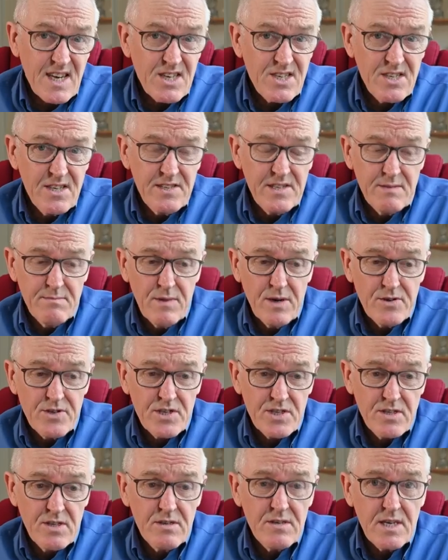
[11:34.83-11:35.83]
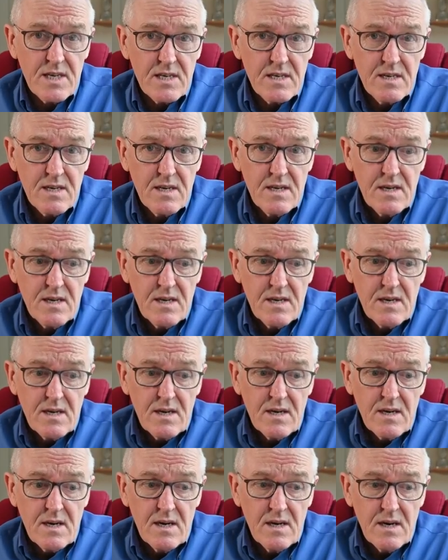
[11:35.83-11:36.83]
actually the most studied
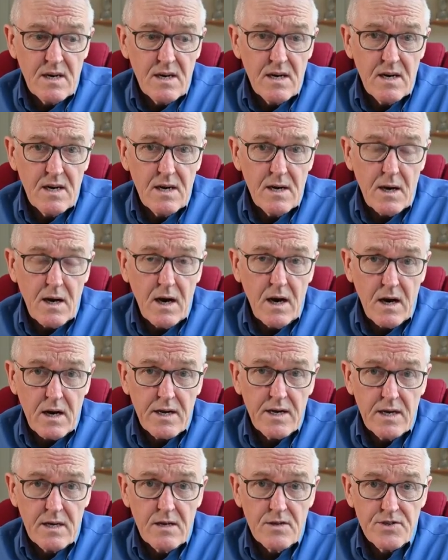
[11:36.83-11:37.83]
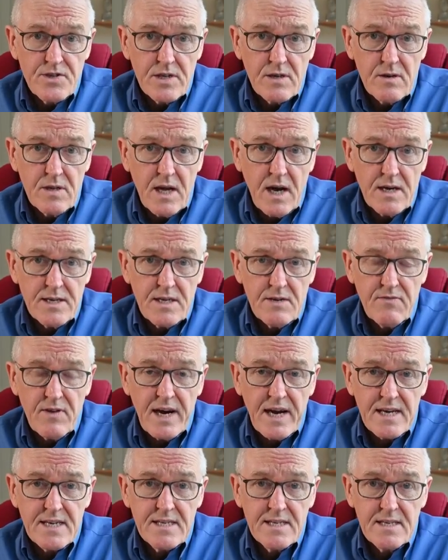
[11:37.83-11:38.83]
archaeological
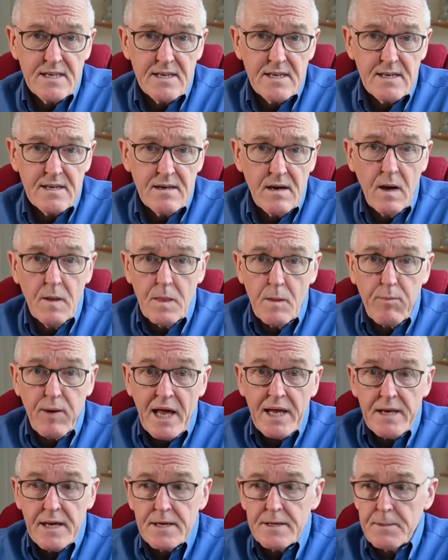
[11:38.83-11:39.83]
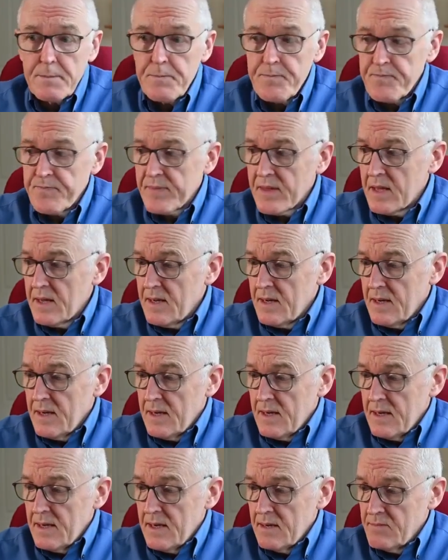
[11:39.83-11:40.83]
artifact on the planet.
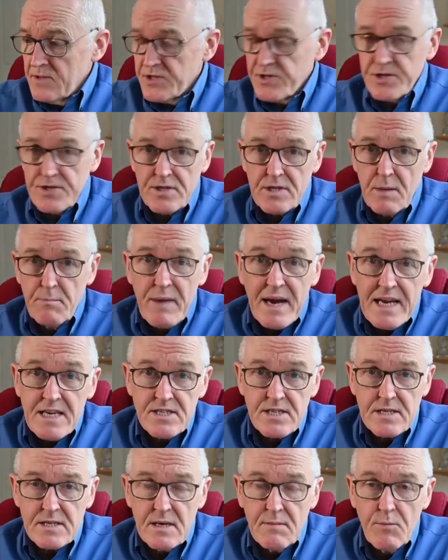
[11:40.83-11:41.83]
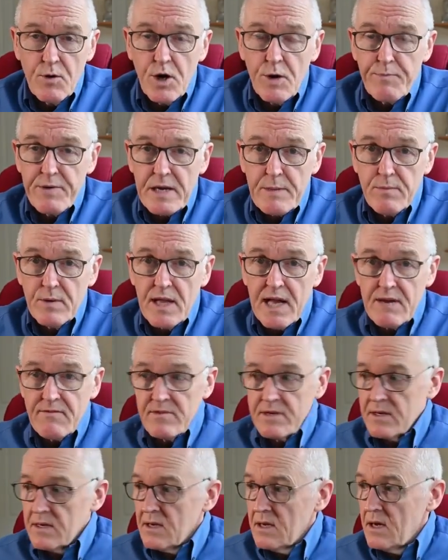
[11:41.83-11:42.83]
It's just amazing that more people
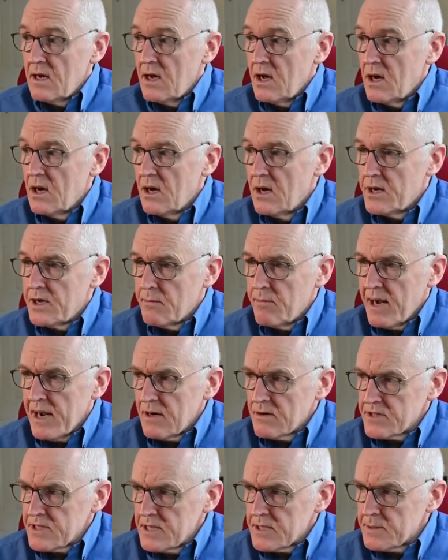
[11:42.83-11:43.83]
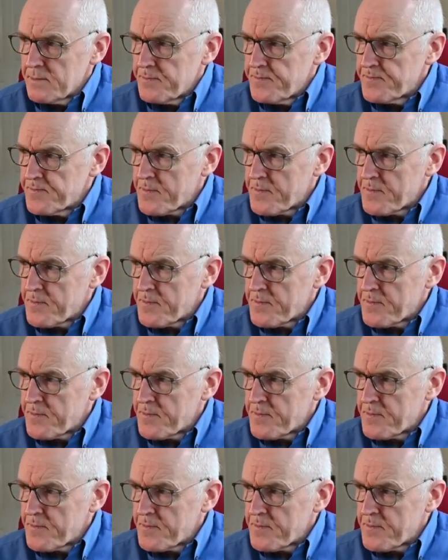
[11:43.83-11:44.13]
haven't heard about it.